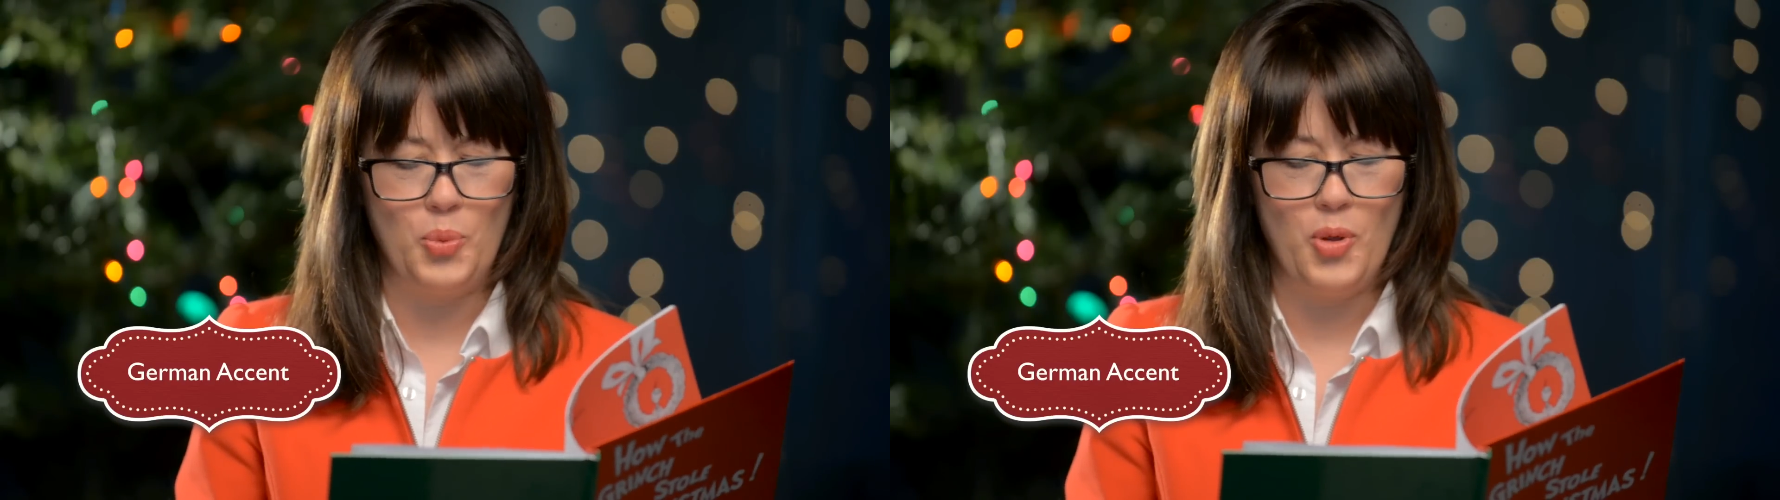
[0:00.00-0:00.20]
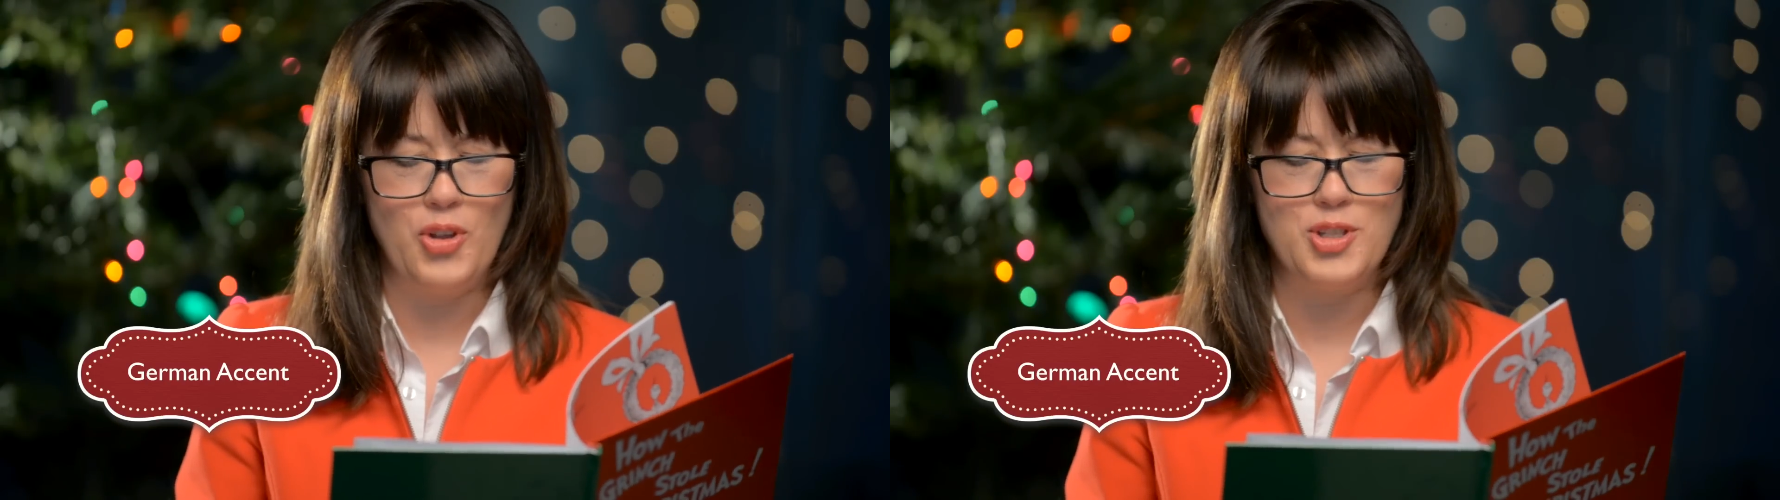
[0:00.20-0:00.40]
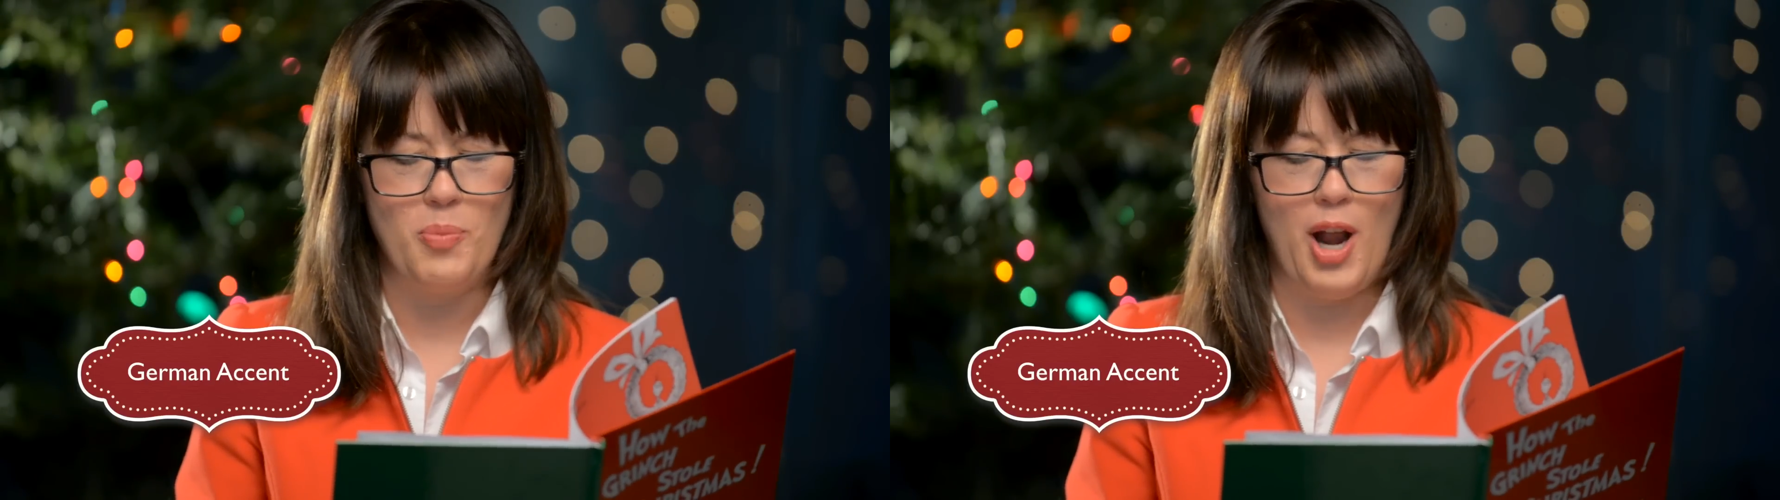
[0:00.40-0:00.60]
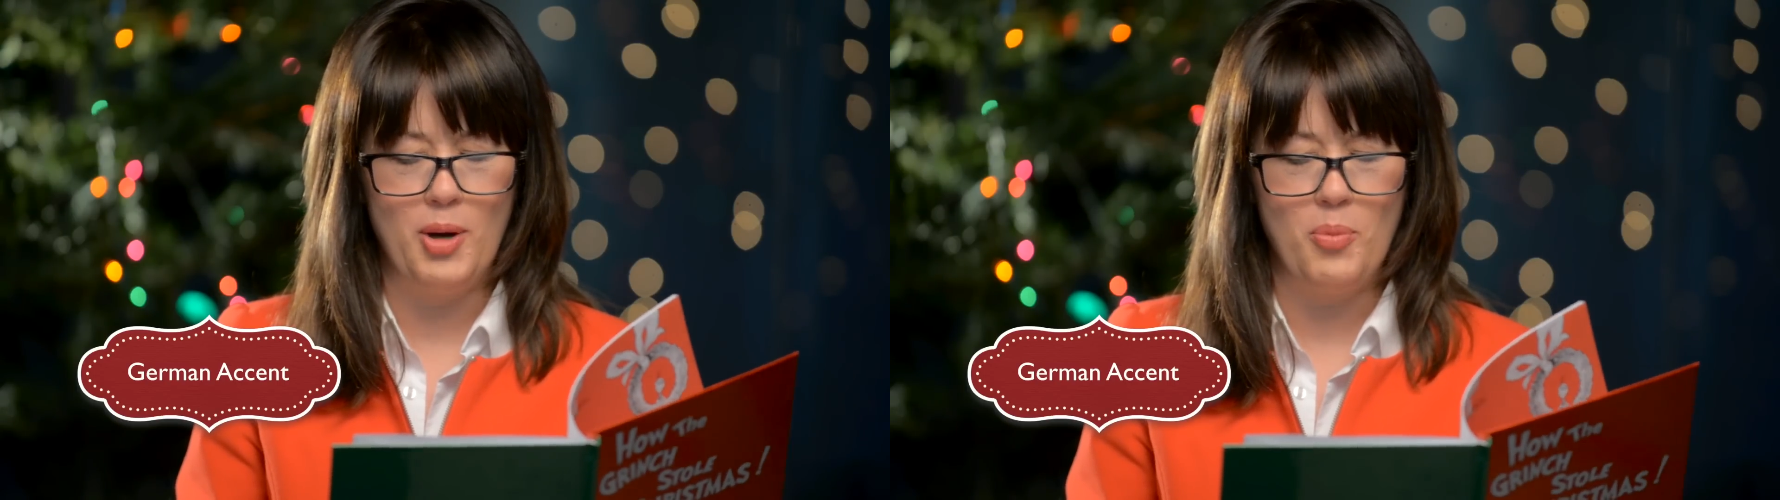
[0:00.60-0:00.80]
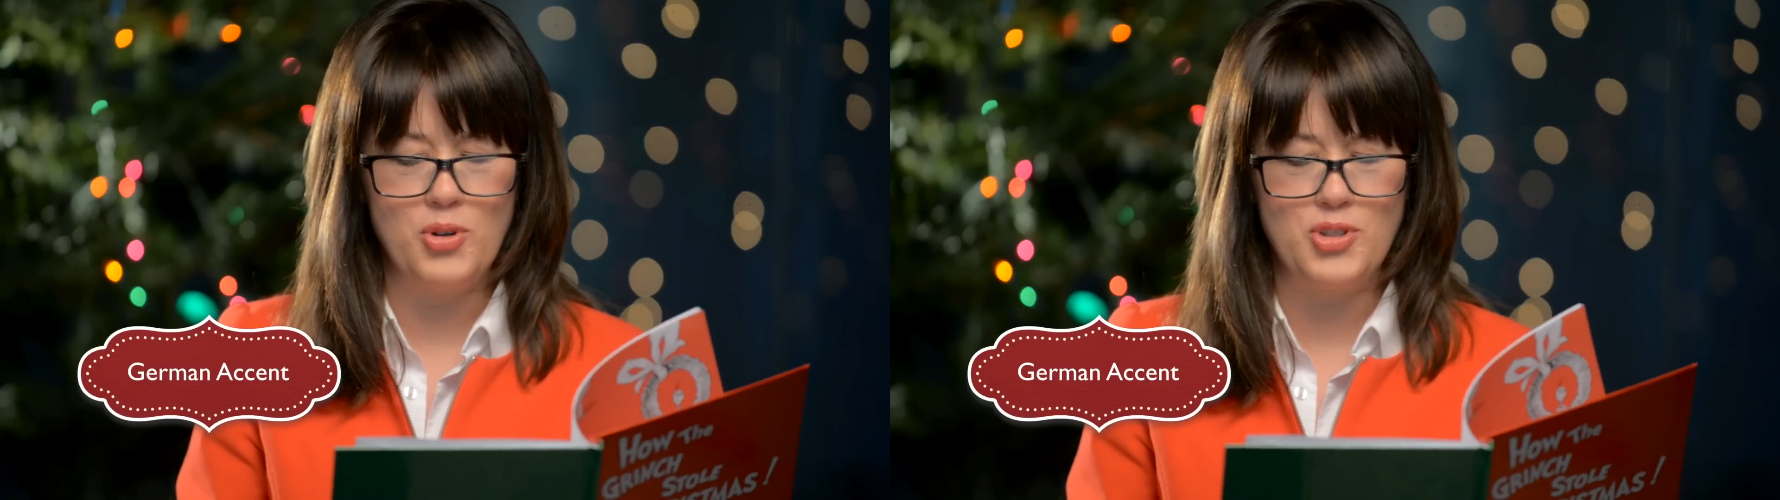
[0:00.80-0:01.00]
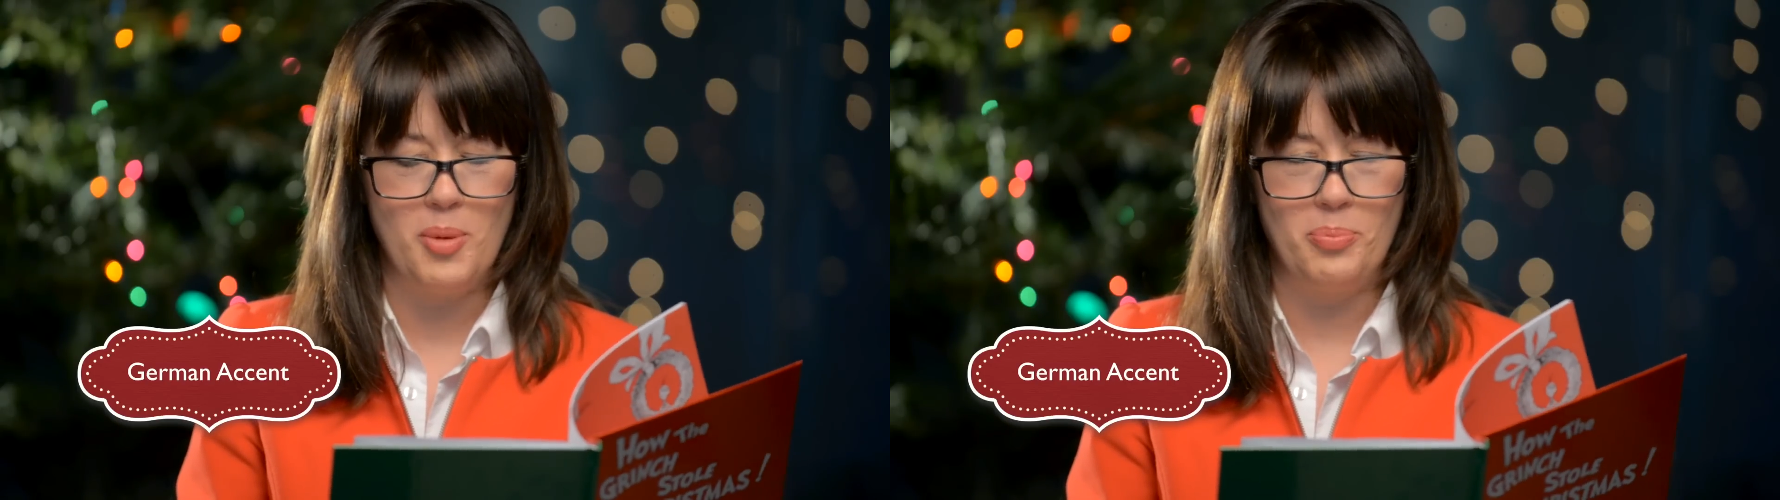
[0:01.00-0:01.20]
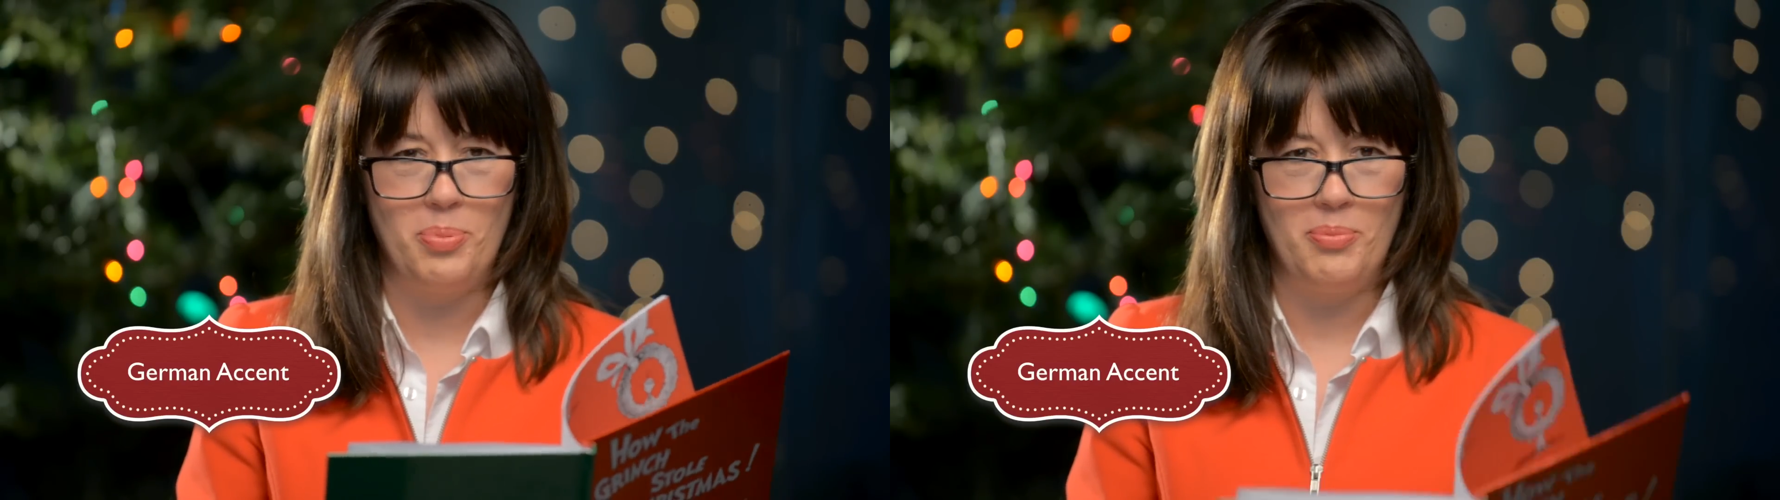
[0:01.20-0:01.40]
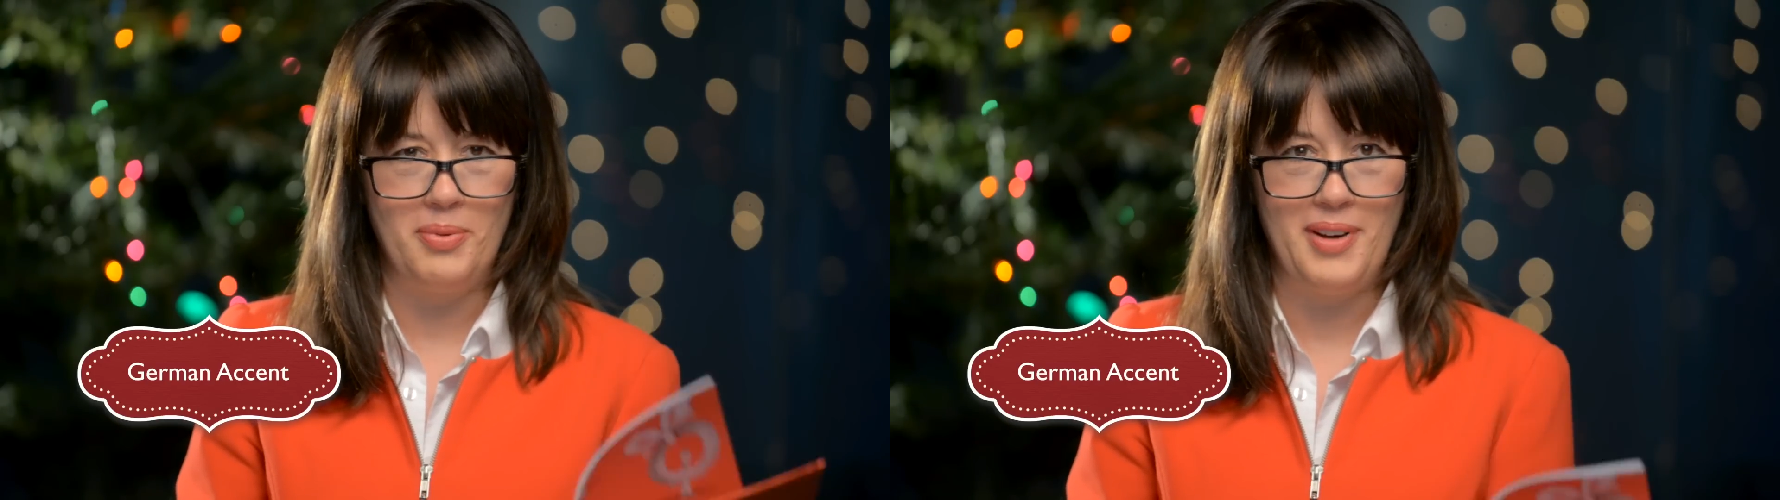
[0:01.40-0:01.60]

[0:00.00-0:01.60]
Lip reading: with a smile most unpleasant.